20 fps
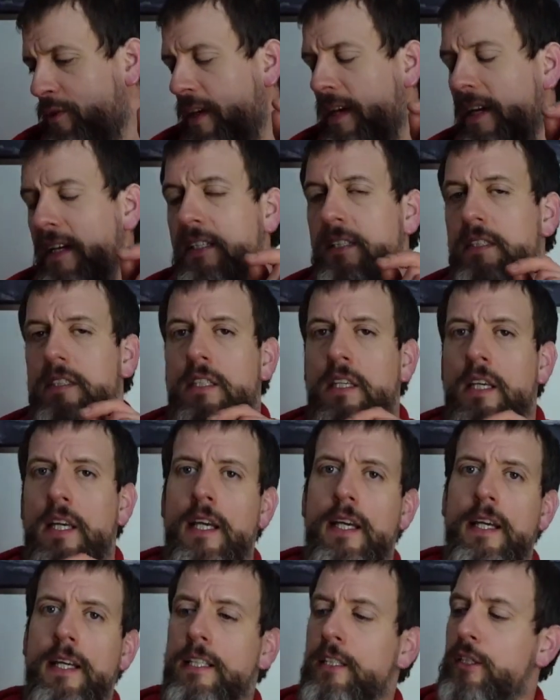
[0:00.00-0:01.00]
This
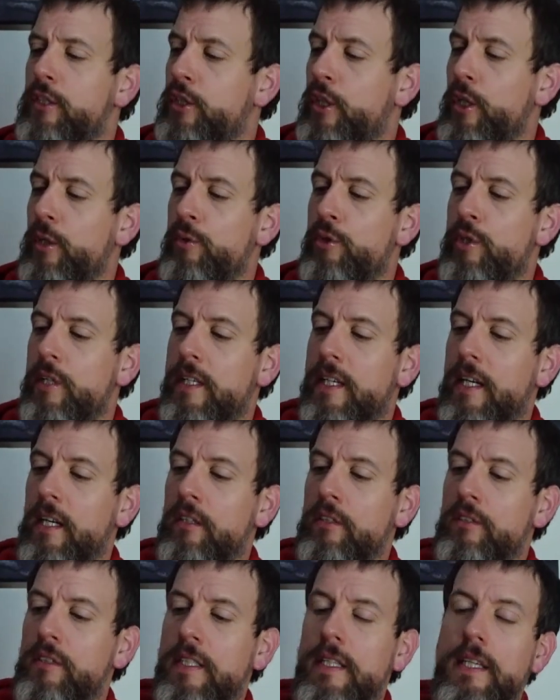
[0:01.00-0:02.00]
is Gucci
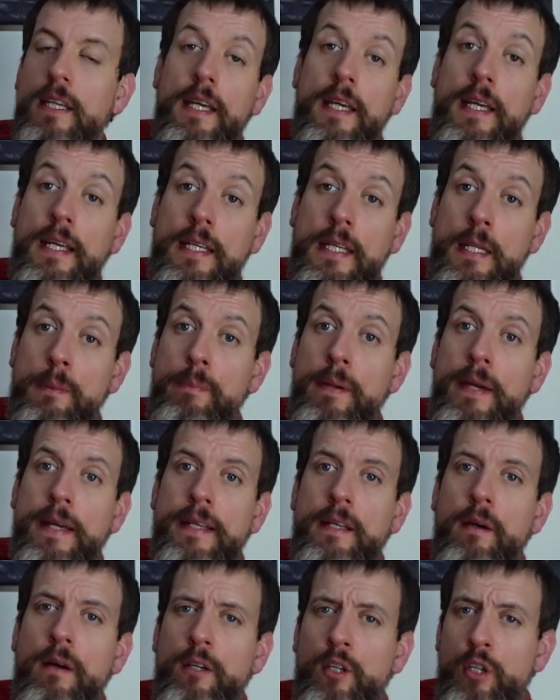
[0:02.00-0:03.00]
Guilty
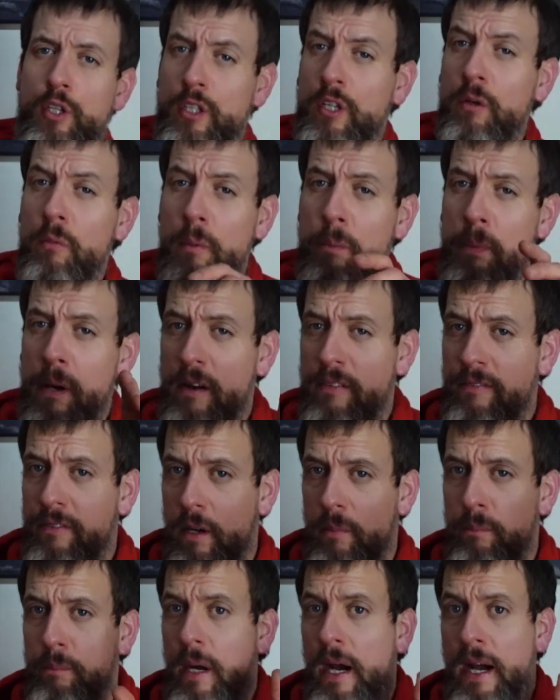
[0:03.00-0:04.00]
EDP. Now, I could have gone with
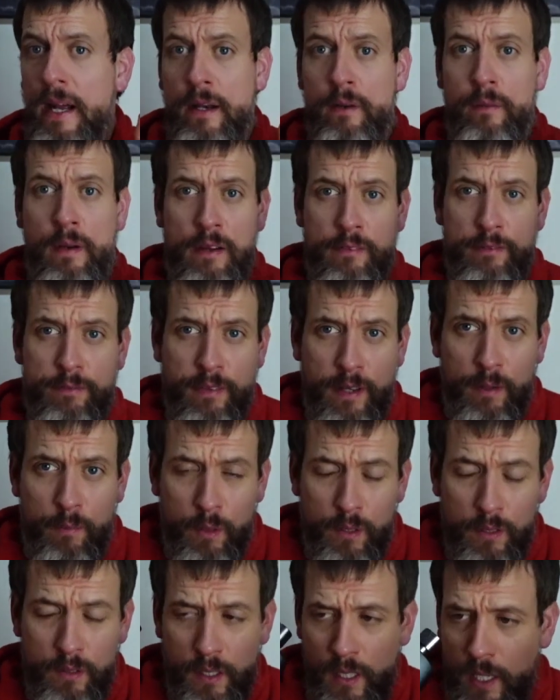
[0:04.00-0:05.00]
Parfum, but I don't have that
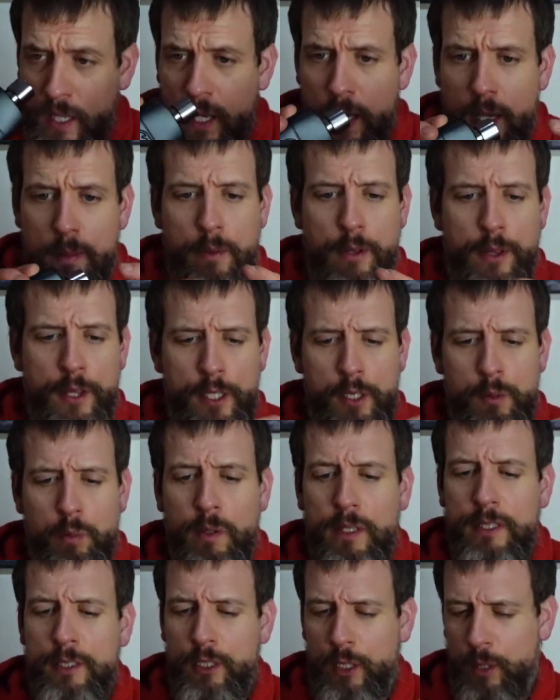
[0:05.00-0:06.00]
one. But this
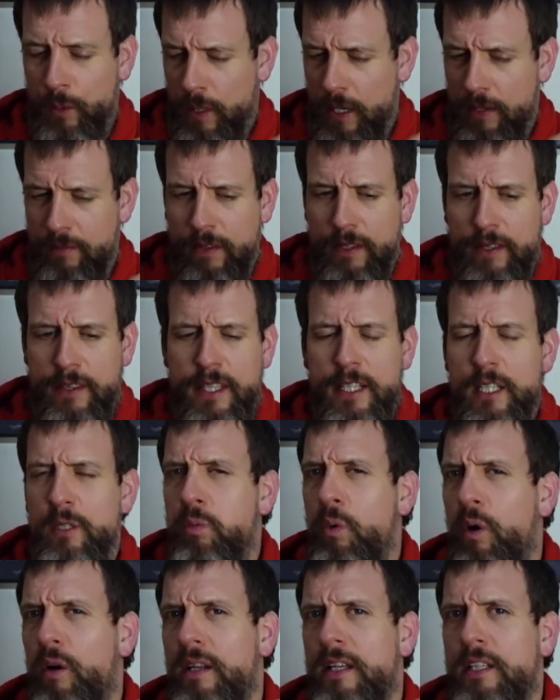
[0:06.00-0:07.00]
one I do have, and
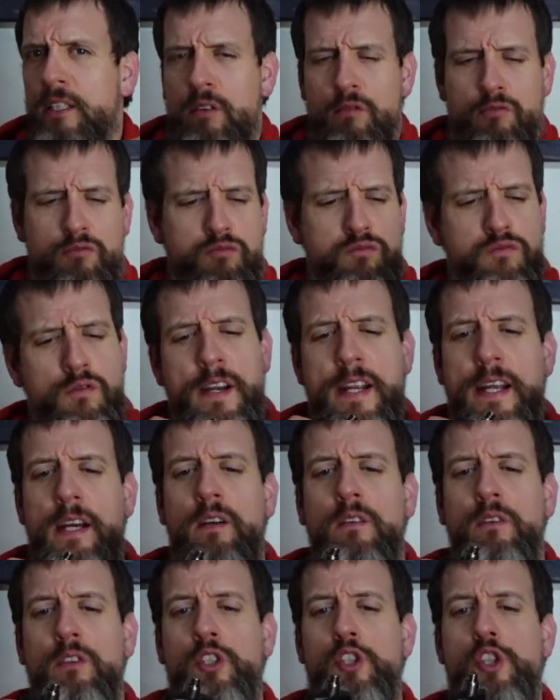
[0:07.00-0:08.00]
this one is a
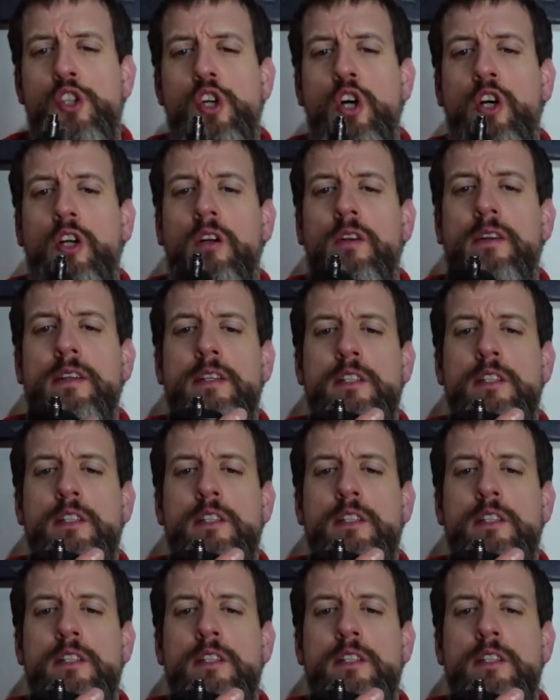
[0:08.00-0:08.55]
real juggernaut.